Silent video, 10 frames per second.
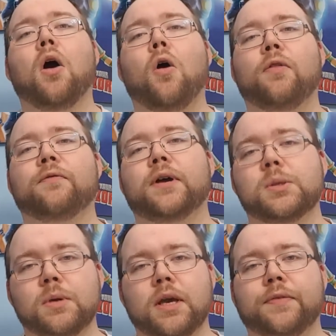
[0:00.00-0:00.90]
All the funds
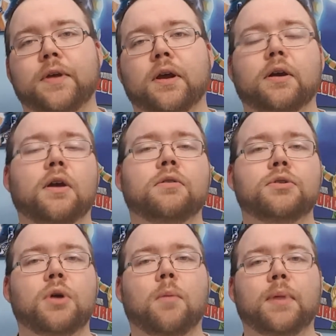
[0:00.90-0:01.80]
we get there go
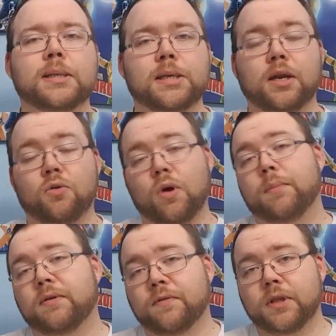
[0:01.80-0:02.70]
to help us get
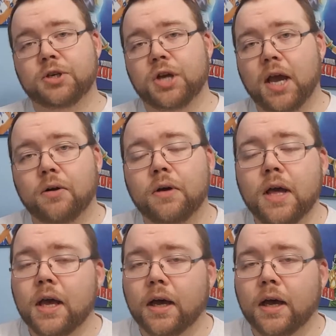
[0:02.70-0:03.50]
equipment for the channel.